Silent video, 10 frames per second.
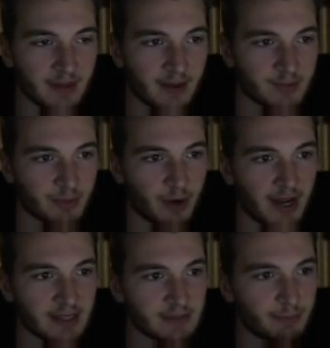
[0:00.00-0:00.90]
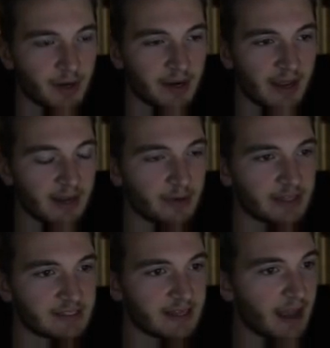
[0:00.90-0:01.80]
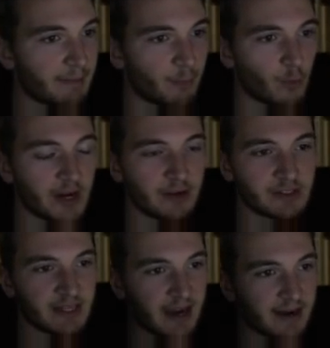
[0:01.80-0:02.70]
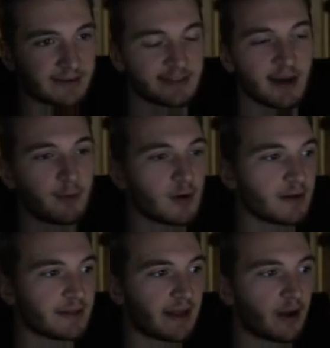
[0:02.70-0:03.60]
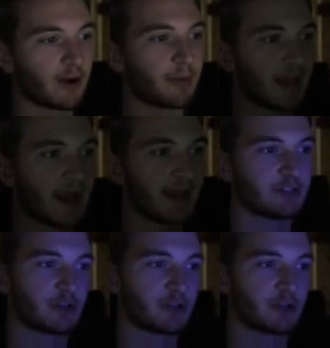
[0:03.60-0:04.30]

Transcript: I'm surprised. But anyways, yeah, Wieters got a double and that RBI.